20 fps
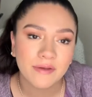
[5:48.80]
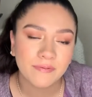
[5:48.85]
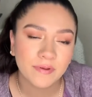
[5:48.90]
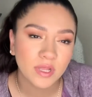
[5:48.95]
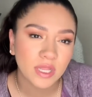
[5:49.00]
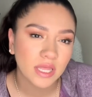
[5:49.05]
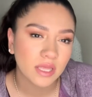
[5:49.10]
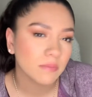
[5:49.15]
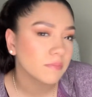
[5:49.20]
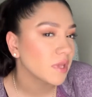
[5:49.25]
like
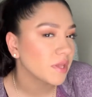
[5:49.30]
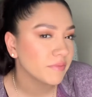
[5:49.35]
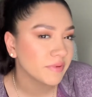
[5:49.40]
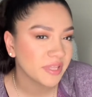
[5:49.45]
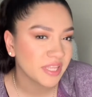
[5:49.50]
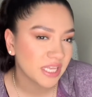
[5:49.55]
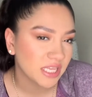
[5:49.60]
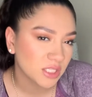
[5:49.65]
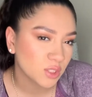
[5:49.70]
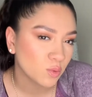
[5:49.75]
maybe
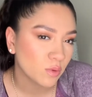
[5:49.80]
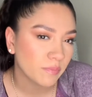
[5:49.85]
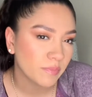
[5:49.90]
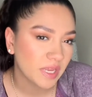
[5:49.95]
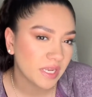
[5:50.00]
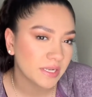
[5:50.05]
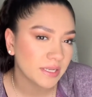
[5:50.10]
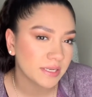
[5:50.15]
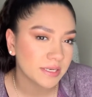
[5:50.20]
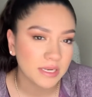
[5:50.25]
that's what made it
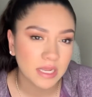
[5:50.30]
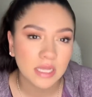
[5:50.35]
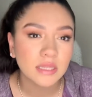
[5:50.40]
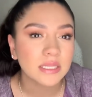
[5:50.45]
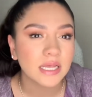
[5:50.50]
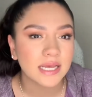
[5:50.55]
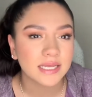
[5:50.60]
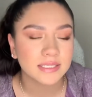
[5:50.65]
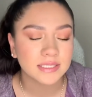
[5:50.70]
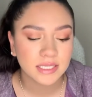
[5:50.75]
not
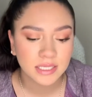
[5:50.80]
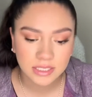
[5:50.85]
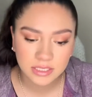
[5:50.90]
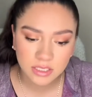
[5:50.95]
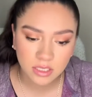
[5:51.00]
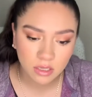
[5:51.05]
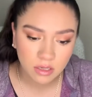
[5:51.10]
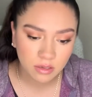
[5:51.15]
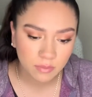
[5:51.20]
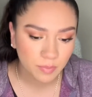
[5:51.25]
last as
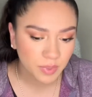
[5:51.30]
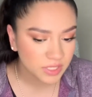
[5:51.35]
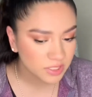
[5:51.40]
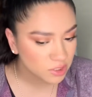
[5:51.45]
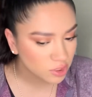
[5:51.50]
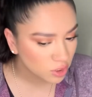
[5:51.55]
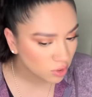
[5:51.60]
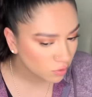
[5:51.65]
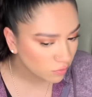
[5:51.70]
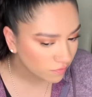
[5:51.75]
long, but
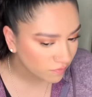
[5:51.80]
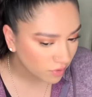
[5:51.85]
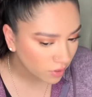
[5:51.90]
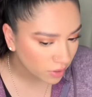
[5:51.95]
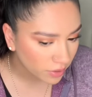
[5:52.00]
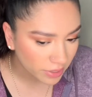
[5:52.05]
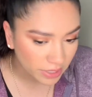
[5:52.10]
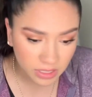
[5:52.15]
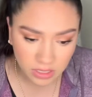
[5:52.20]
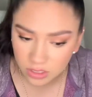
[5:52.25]
so far it
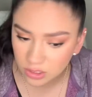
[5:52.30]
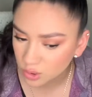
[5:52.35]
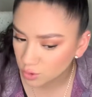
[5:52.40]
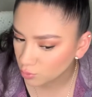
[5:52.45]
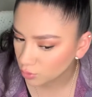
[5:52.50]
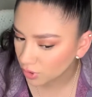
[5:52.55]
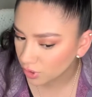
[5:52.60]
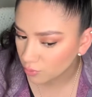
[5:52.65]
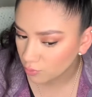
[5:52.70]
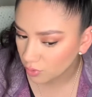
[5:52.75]
looks
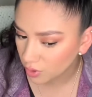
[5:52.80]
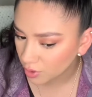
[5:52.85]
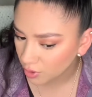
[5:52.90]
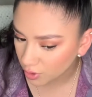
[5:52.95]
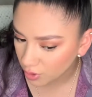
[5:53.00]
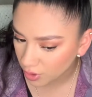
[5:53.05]
really good.